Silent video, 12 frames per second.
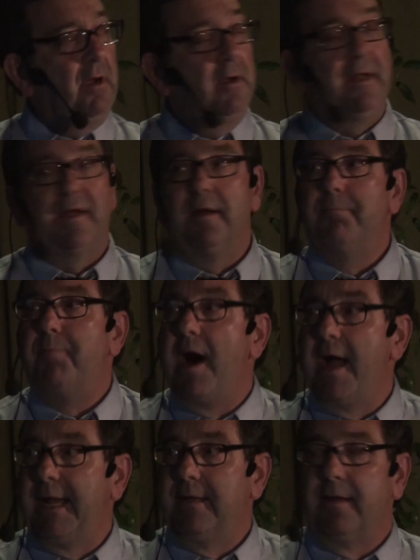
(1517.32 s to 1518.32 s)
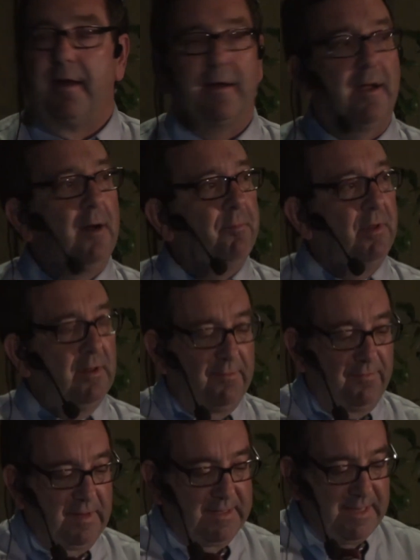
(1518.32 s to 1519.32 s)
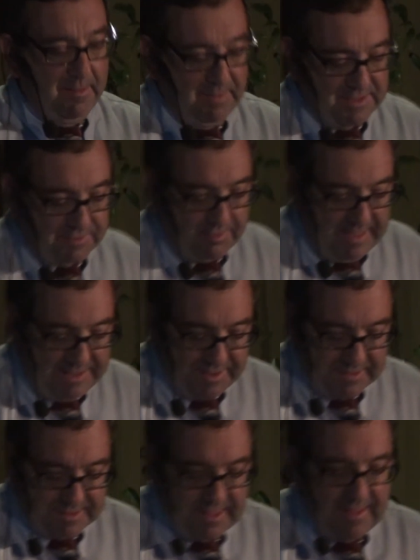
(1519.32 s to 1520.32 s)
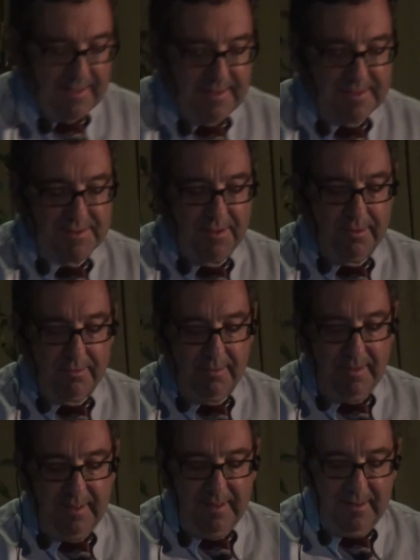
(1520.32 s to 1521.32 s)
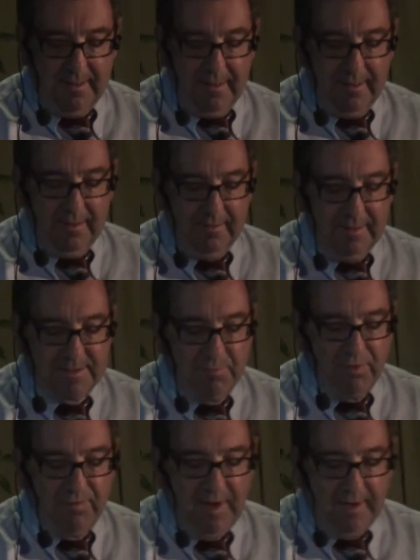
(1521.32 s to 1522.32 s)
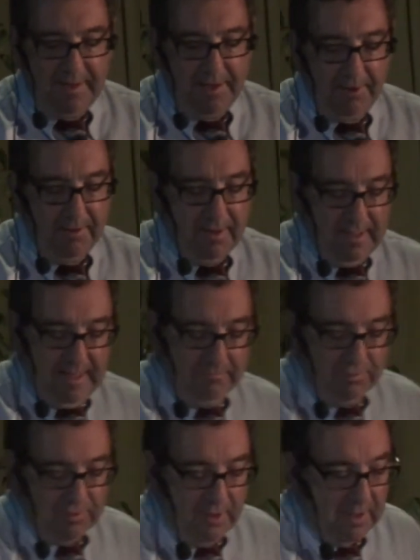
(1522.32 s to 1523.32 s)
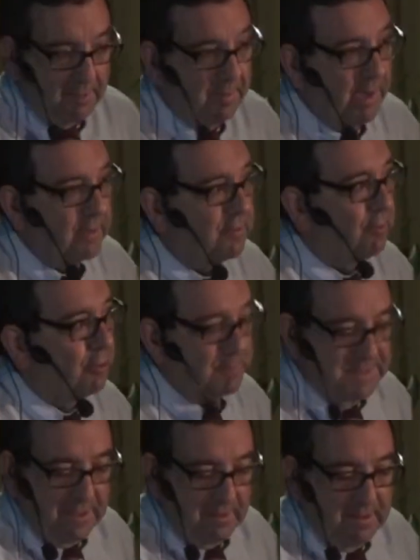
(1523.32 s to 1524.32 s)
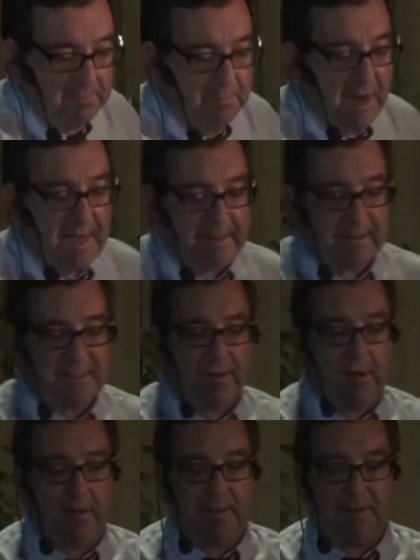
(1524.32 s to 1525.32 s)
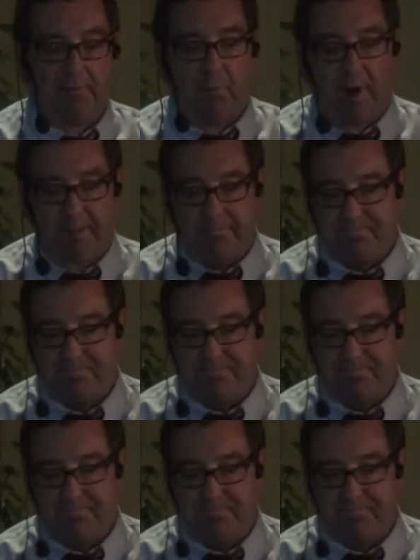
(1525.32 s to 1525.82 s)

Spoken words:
going to combine a couple of demonstrations. So let's move on here, and we'll talk about groups. I'll combine this all into one.